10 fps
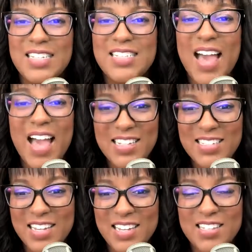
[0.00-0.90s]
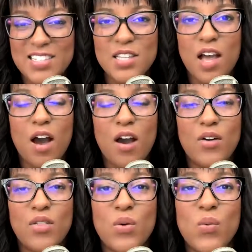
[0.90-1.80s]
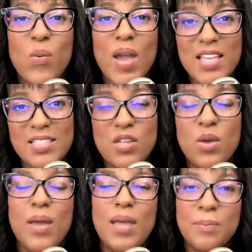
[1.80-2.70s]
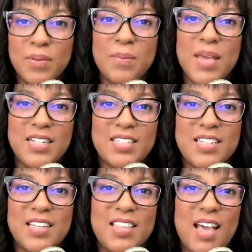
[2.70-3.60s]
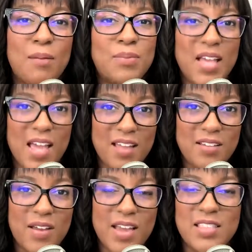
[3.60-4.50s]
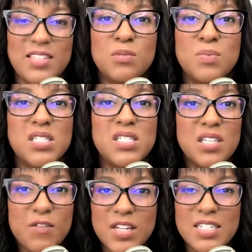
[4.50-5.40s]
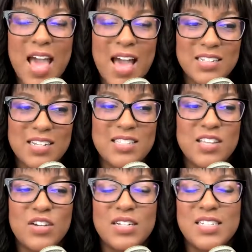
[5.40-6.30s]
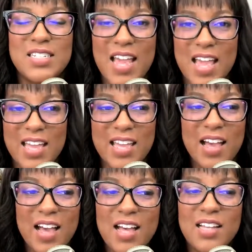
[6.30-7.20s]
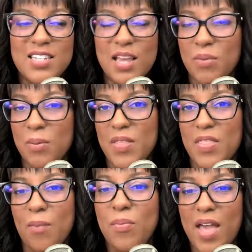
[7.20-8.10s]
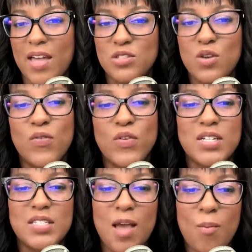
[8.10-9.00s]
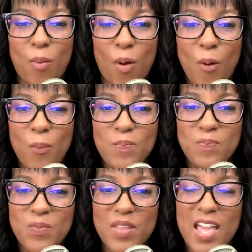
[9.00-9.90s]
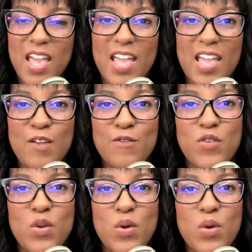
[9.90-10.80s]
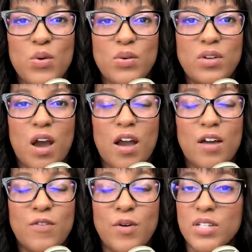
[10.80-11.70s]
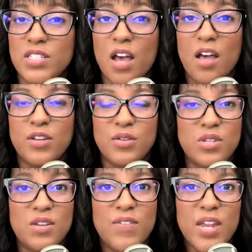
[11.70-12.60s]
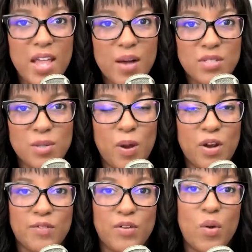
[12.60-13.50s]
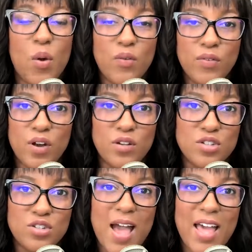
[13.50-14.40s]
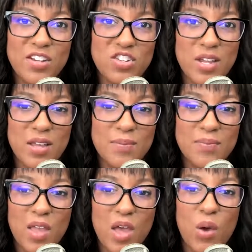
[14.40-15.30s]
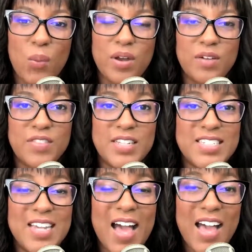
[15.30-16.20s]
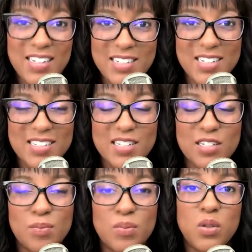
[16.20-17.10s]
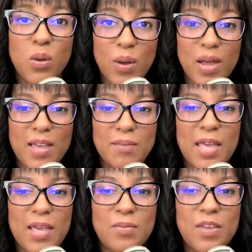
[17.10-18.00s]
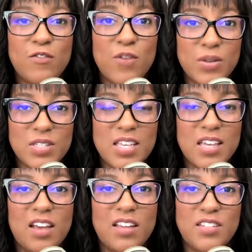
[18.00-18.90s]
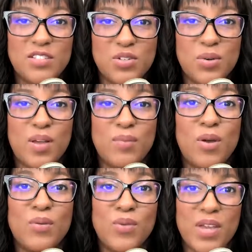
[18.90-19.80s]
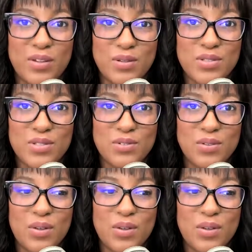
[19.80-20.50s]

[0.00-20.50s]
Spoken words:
Tactics are the ways that you implement that plan, okay? The specific tactics that you're going to take to implement that plan. So for example, if you are focused on using video as a part of your overall strategy, one of the tactics to deploy may be focusing in on Instagram Reels.